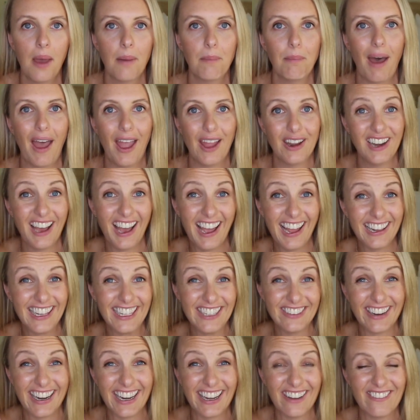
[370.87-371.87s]
But I'd
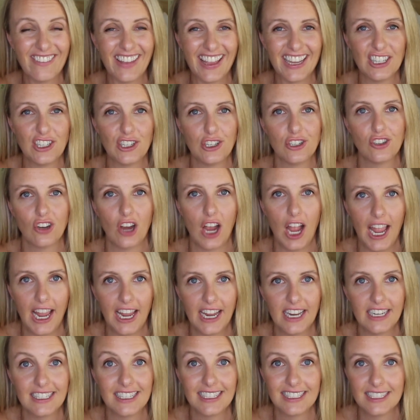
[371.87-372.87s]
highly recommend you try
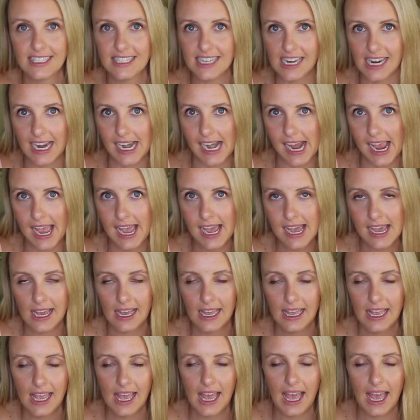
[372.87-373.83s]
and stick it out.